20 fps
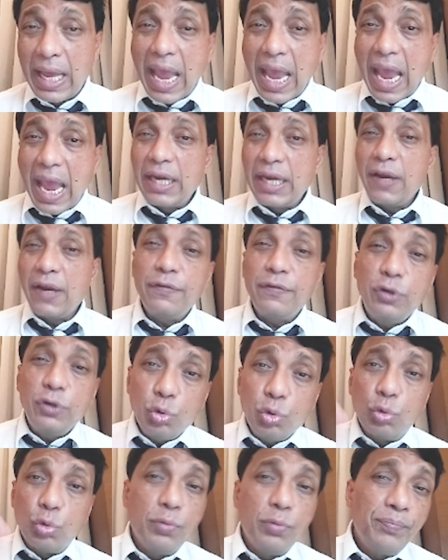
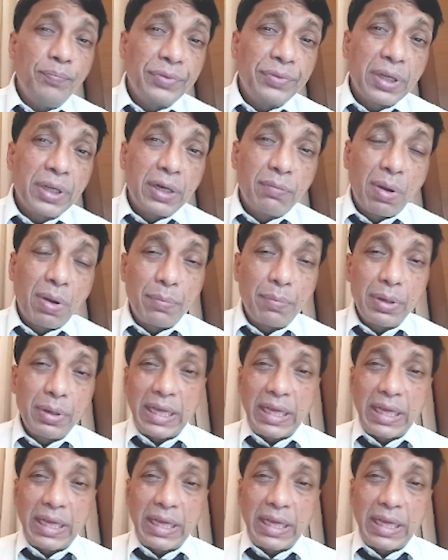NF2, remember,